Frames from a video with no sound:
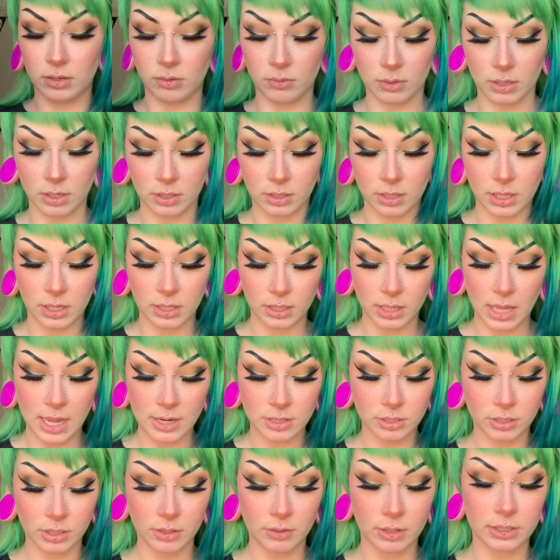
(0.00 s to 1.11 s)
don't want a lot of lash
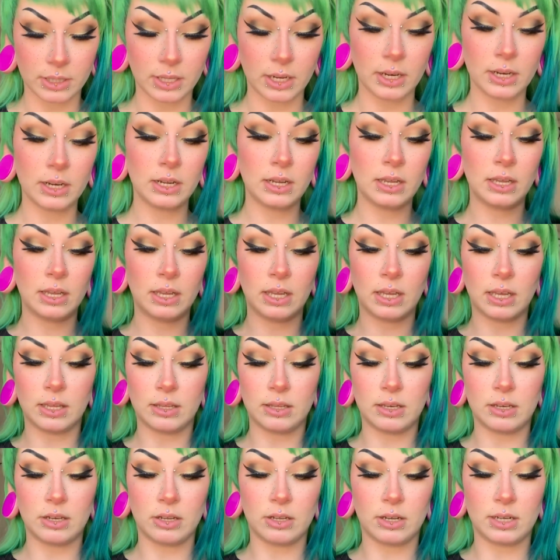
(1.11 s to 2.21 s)
glue on there. And
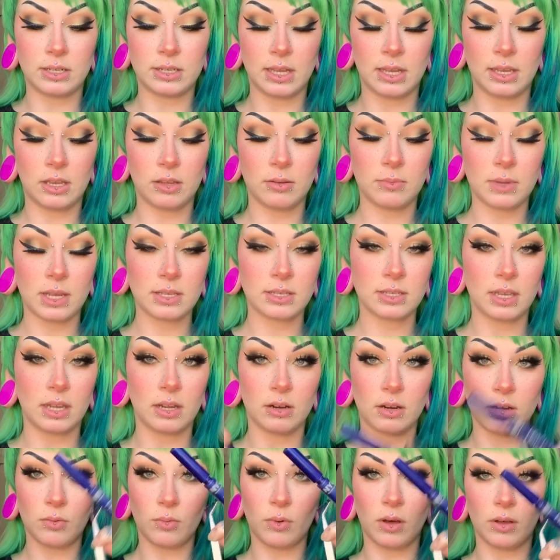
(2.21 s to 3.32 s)
then you're gonna take your
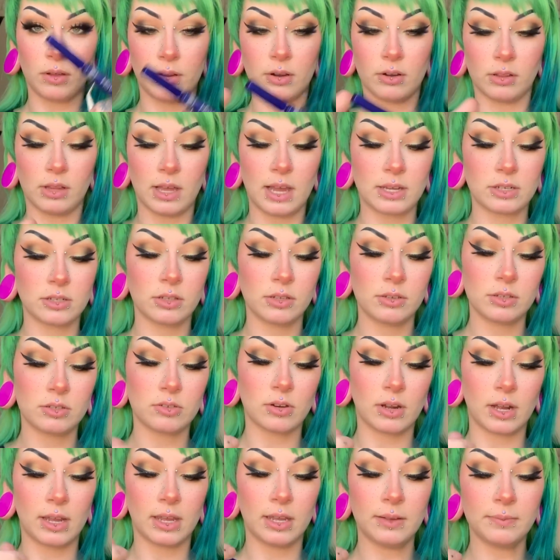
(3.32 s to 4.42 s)
mascara while your lash glue is
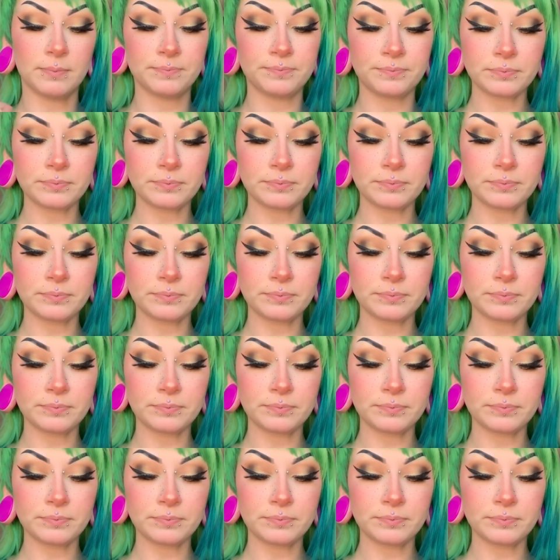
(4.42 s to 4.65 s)
drying,